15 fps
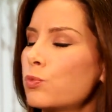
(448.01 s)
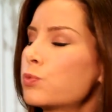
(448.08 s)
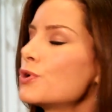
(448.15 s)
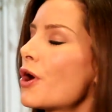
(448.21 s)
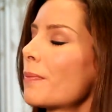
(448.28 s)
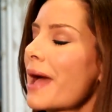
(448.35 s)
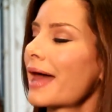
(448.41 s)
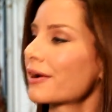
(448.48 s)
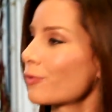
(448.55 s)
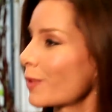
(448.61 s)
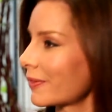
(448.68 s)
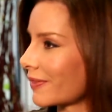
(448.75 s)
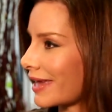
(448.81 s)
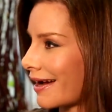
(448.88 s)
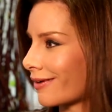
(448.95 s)
no matter
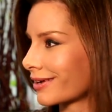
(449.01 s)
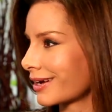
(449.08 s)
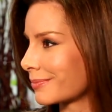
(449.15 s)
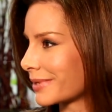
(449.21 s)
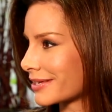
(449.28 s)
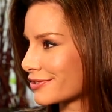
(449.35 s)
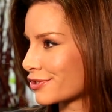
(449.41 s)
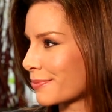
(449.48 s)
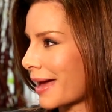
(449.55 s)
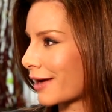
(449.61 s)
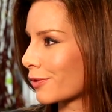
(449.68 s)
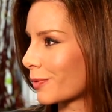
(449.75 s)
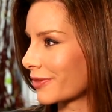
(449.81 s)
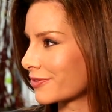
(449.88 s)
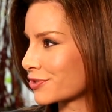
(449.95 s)
what the outcome is, no
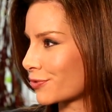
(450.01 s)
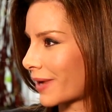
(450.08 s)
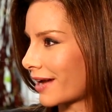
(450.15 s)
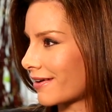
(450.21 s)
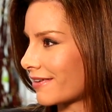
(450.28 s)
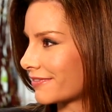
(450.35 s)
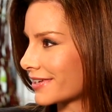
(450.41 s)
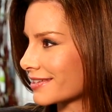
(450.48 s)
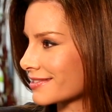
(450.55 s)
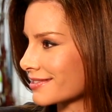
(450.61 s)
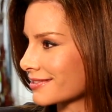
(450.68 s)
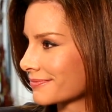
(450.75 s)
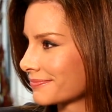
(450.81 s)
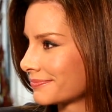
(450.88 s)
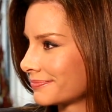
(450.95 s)
matter what the trade-off is.
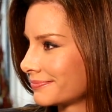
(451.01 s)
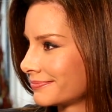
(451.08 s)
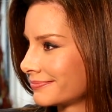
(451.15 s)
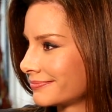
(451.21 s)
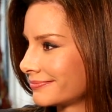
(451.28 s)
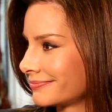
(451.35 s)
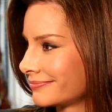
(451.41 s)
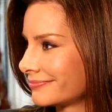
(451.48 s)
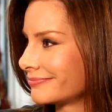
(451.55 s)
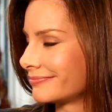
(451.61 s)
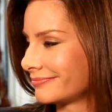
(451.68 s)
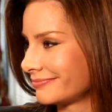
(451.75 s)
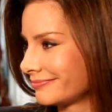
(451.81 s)
Yeah, that's pretty much